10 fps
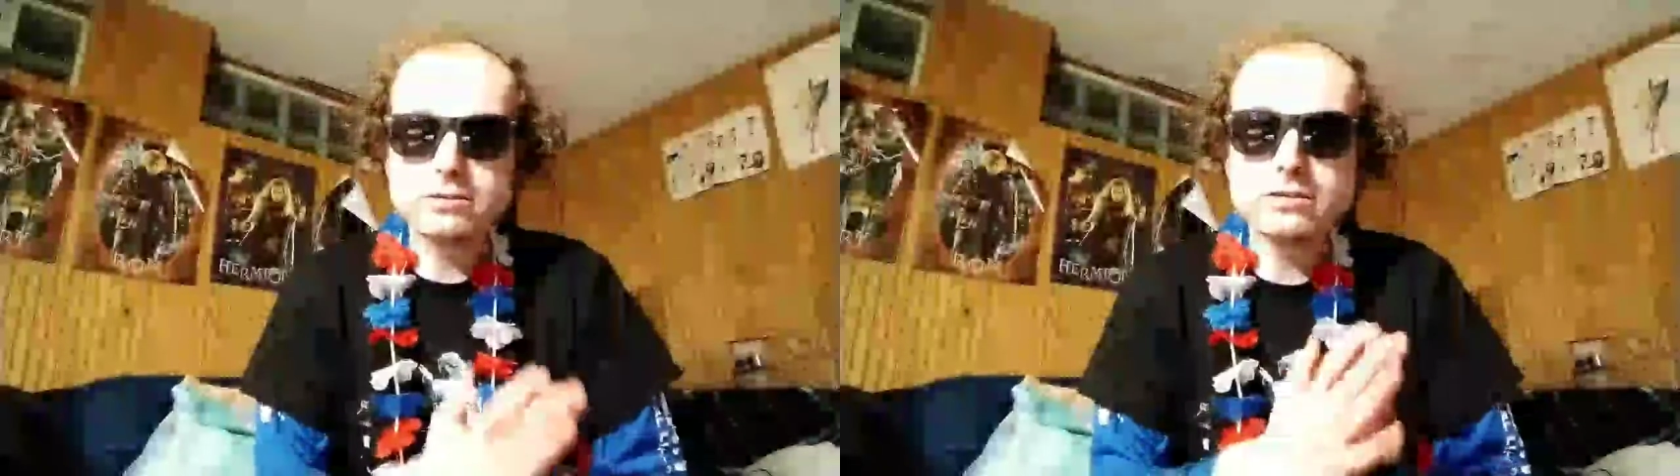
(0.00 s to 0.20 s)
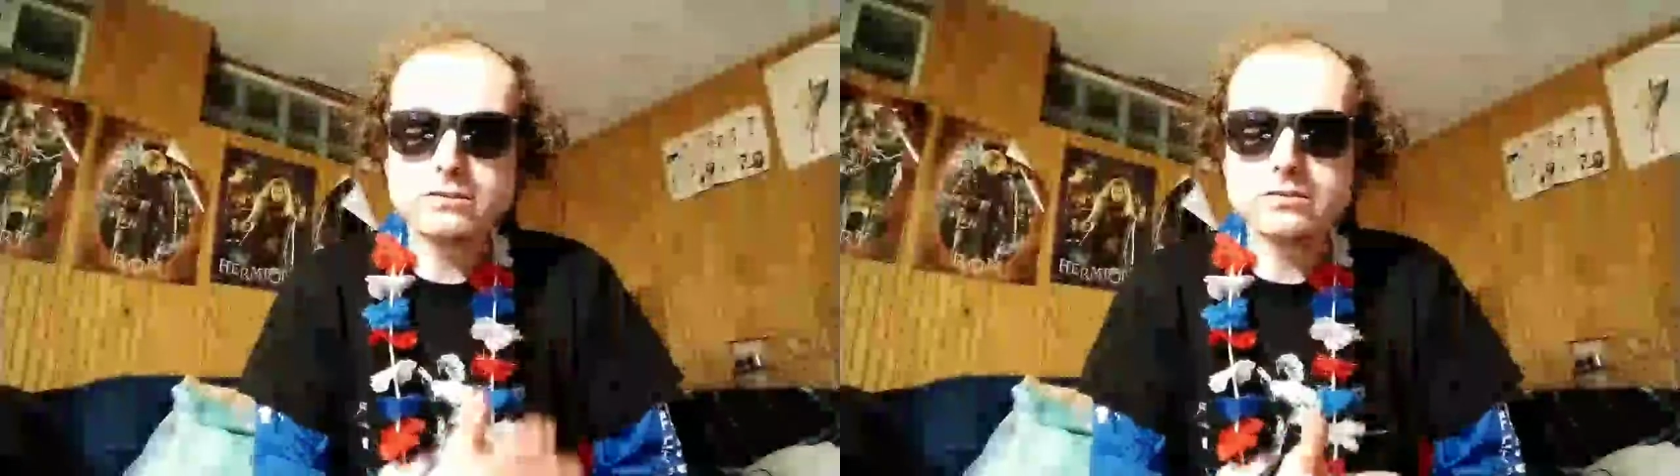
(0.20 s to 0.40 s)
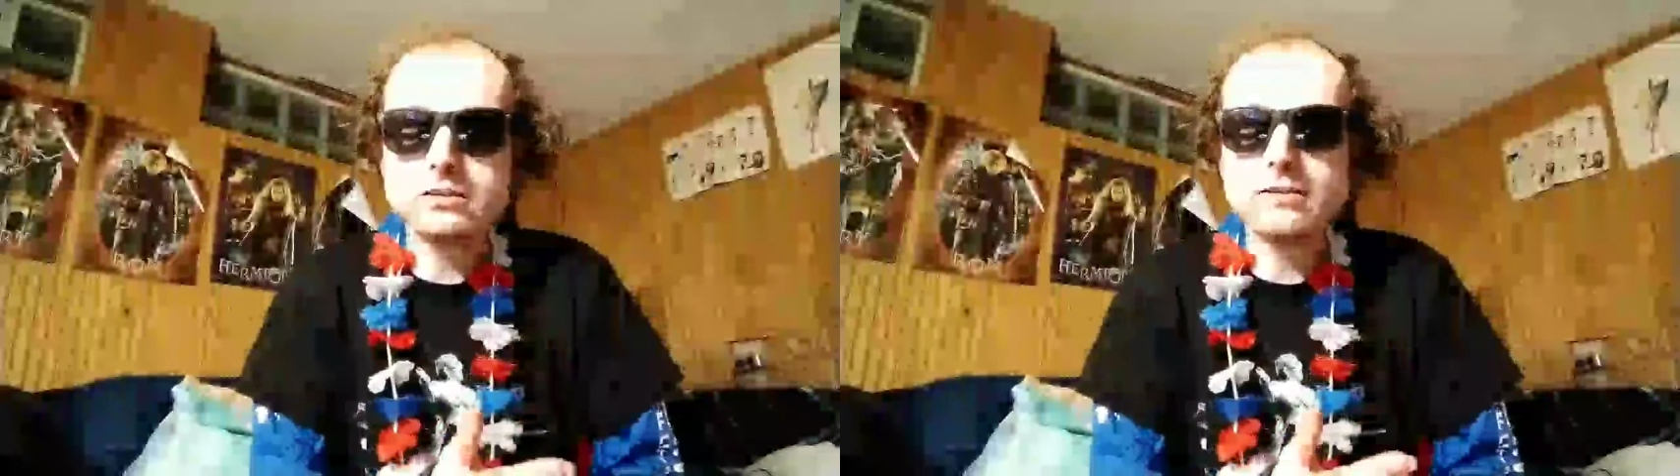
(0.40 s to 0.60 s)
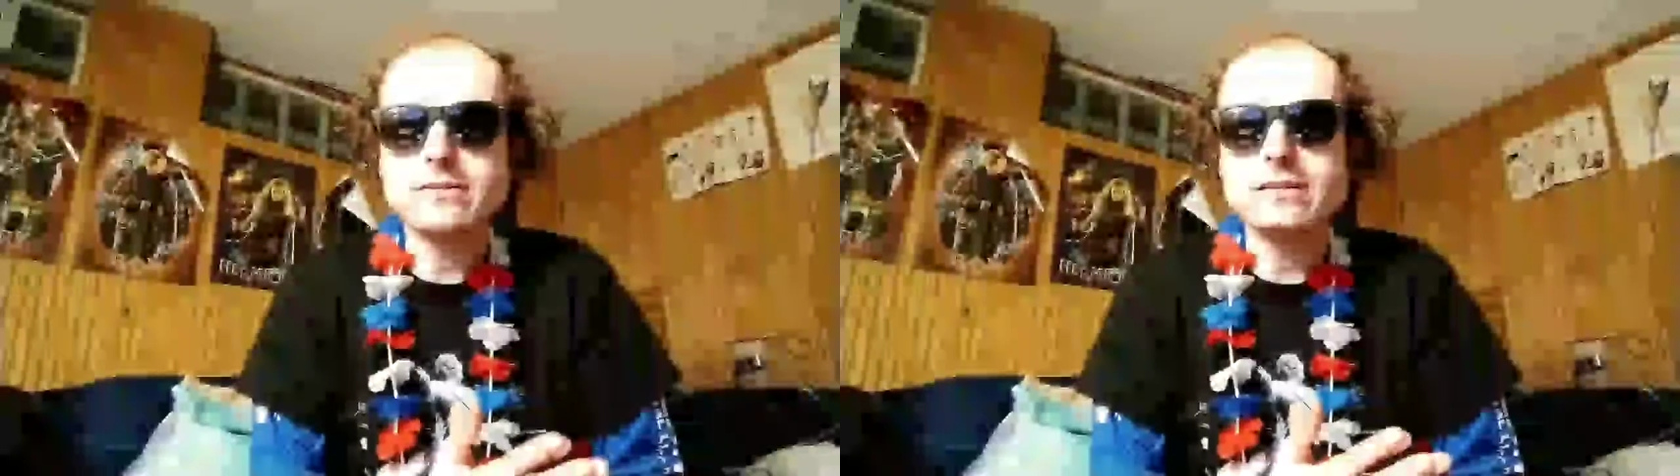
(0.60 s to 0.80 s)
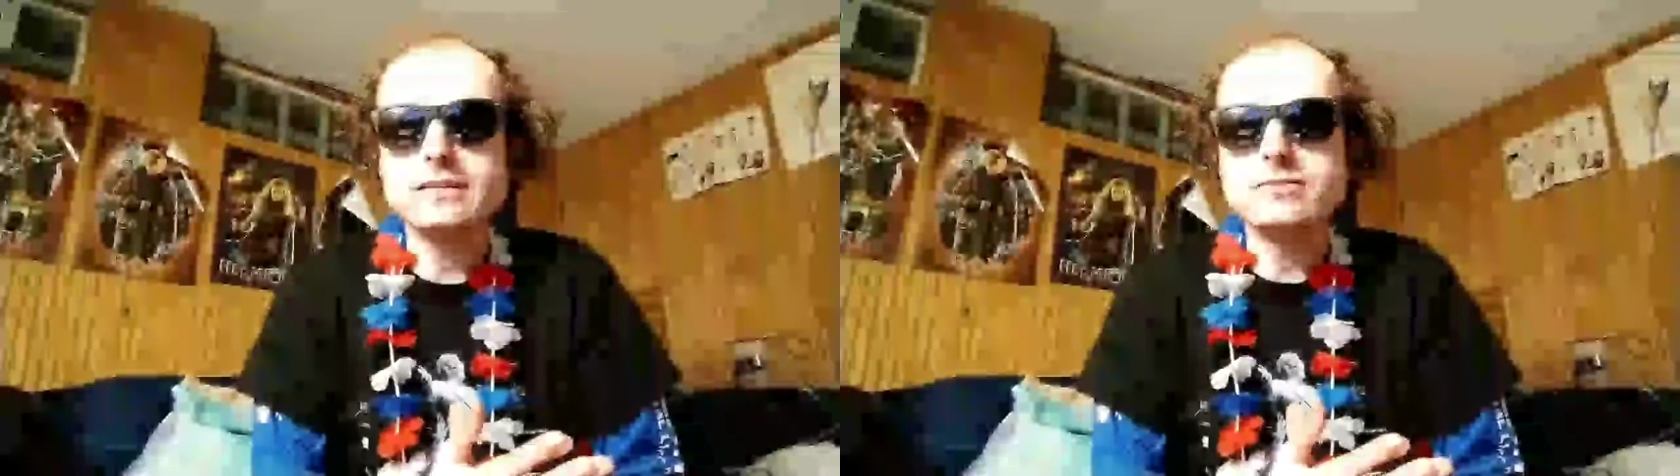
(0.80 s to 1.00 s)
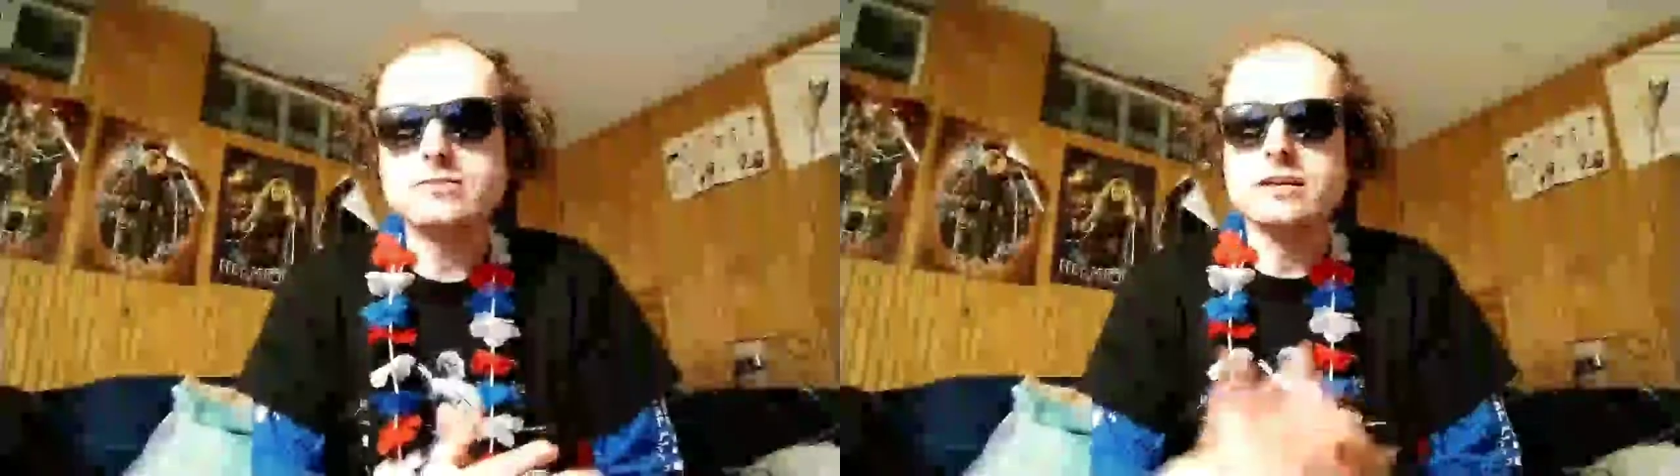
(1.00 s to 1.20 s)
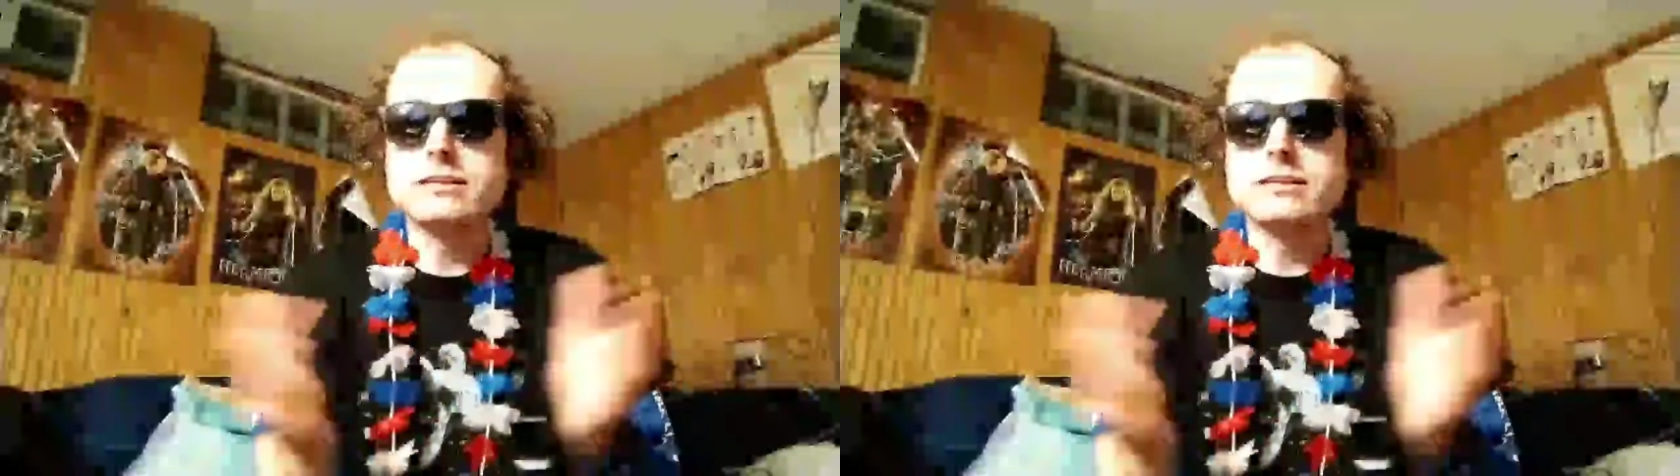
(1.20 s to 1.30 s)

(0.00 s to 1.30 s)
since the 70s,